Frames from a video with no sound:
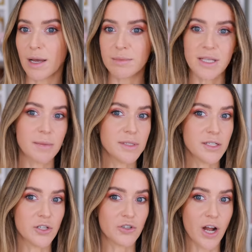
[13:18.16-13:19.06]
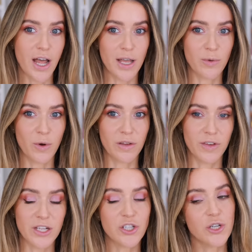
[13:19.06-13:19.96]
I'm tempted to try one
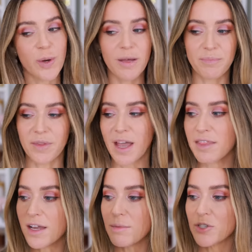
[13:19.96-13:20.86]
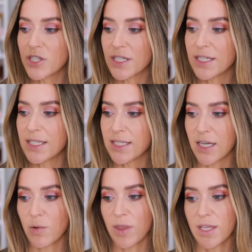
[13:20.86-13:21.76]
of each. You know what? I think I'm just gonna
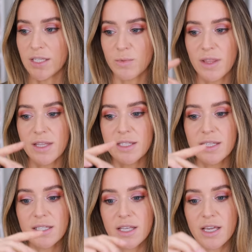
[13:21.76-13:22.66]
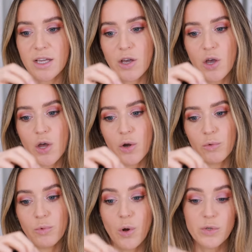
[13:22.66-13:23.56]
stick with this one. This is the
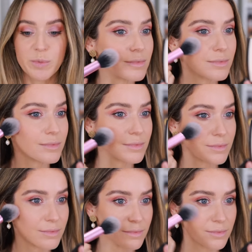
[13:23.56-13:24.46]
Rose Polaire.